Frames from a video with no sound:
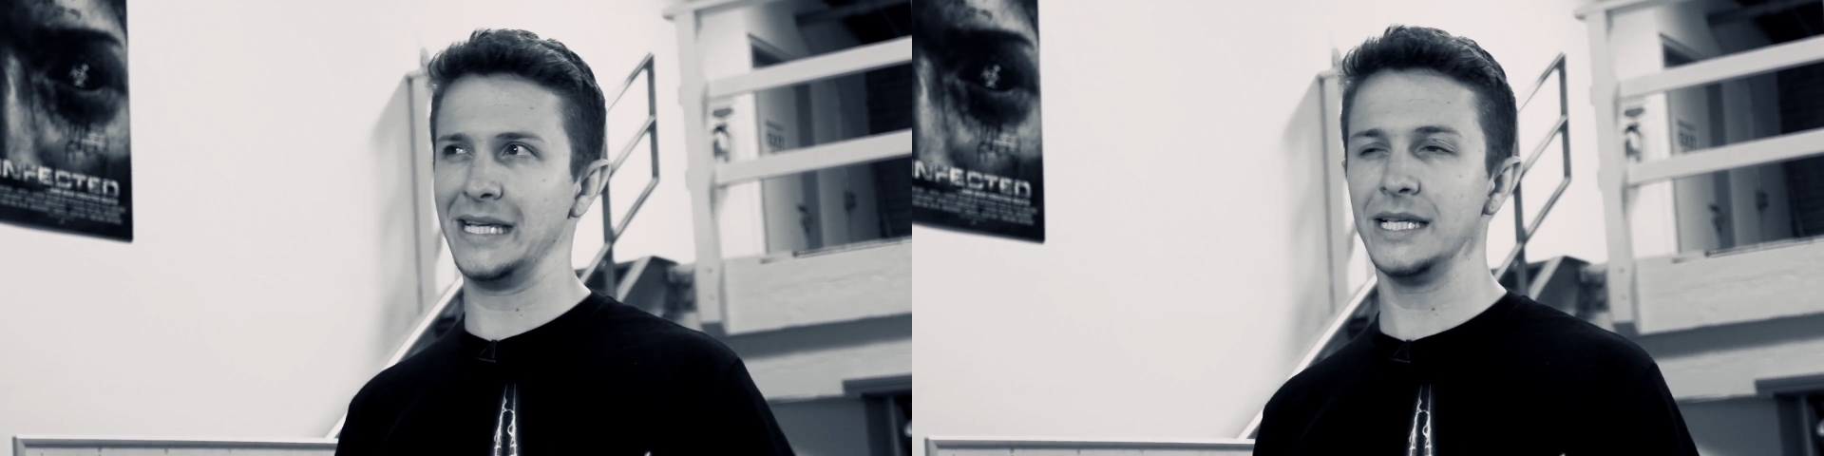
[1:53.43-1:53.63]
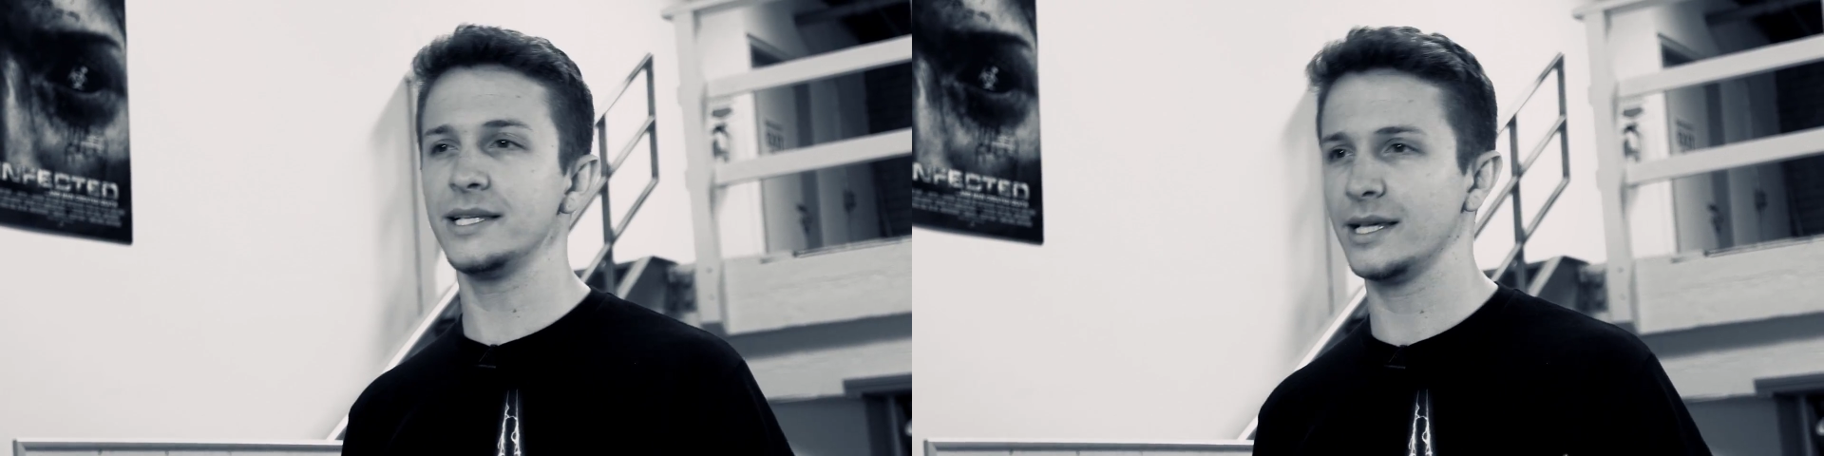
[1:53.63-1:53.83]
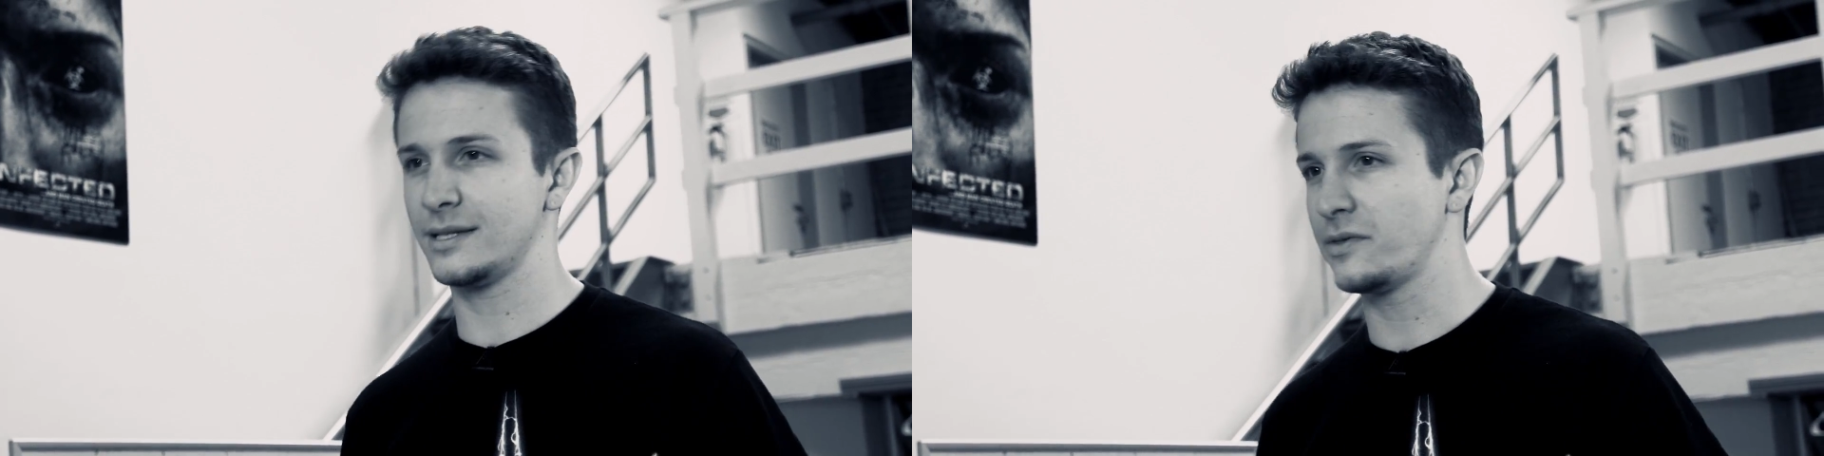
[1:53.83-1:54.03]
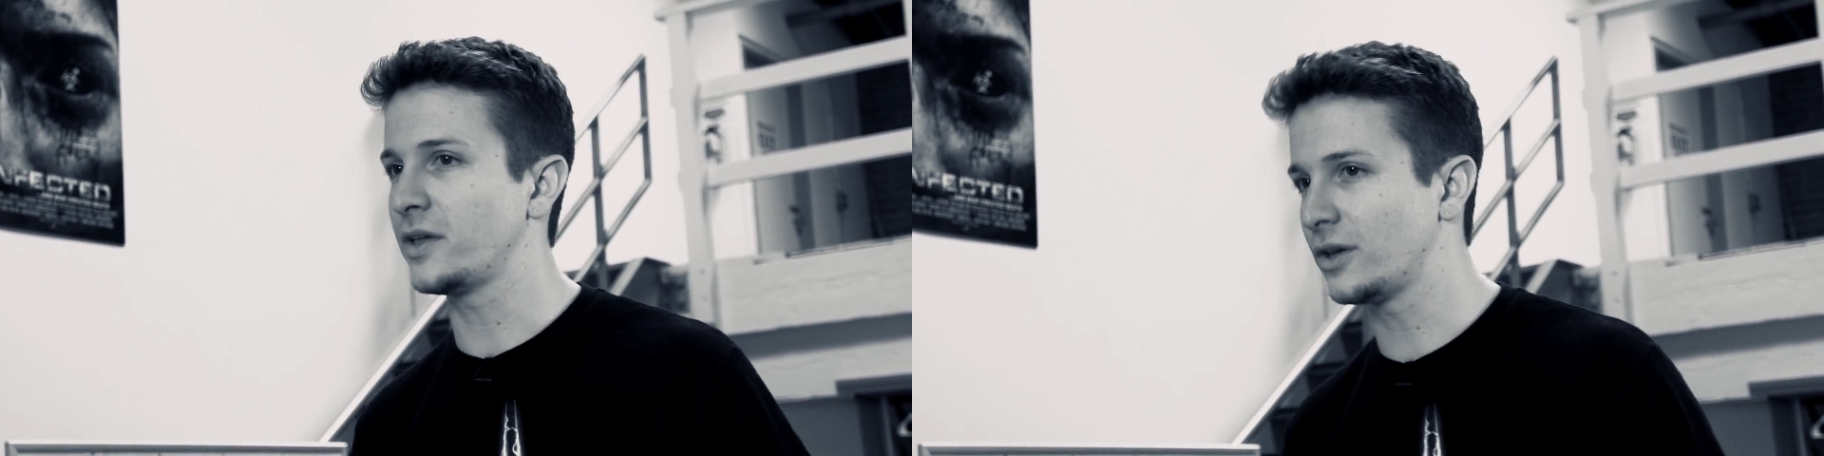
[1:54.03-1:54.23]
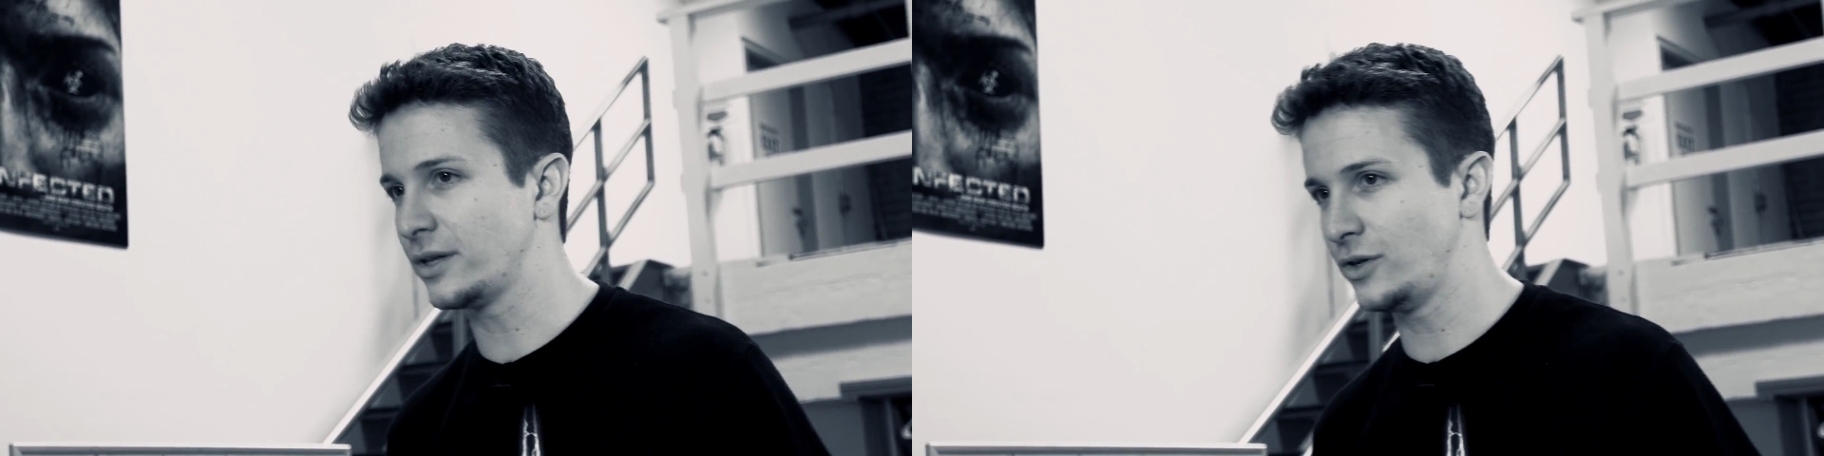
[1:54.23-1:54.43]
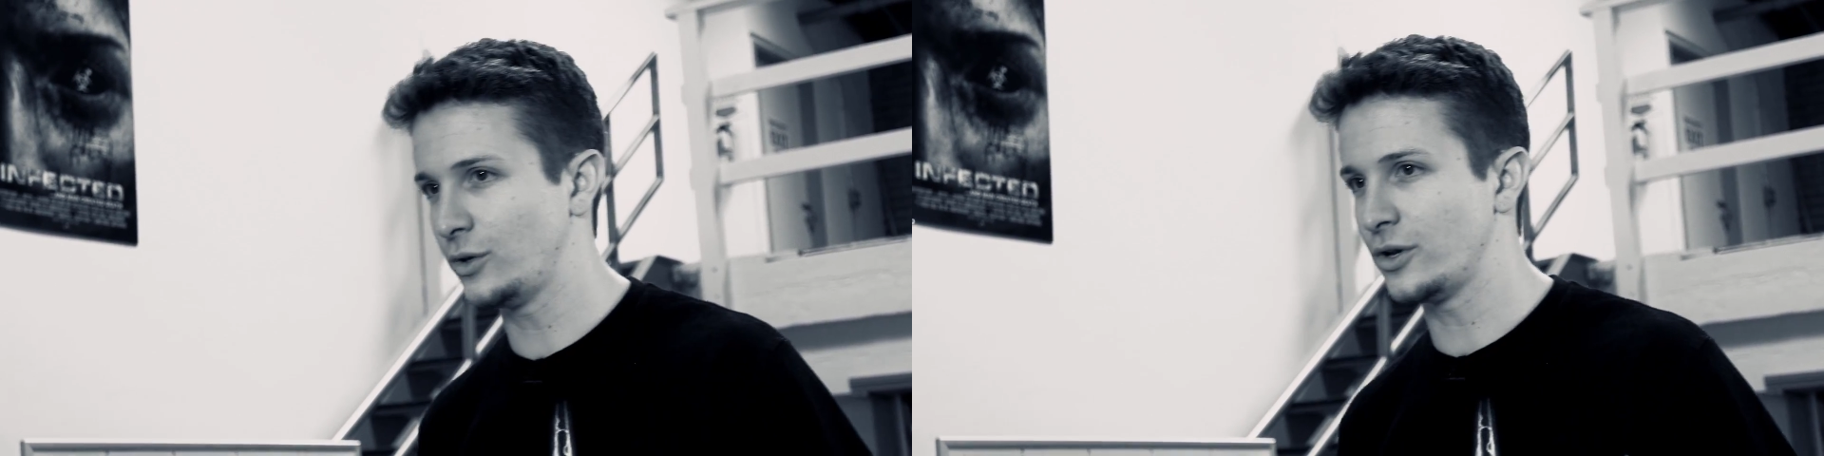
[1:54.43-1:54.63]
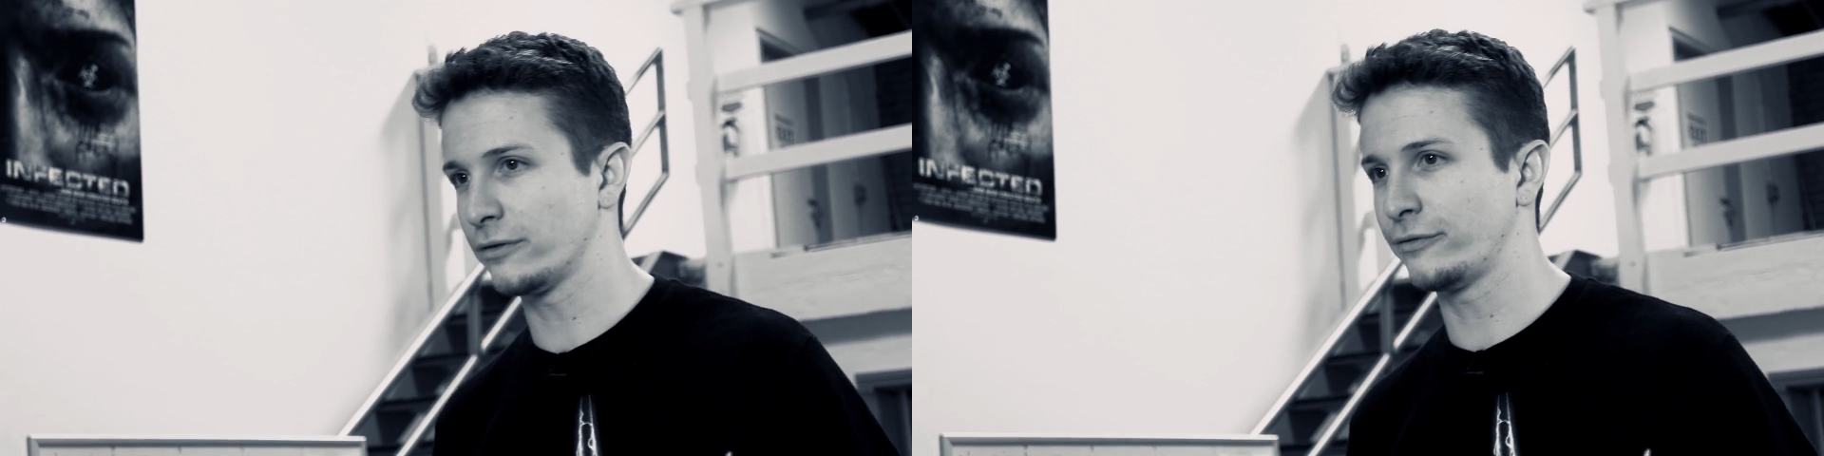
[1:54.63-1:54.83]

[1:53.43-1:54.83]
easiest thing you can do to your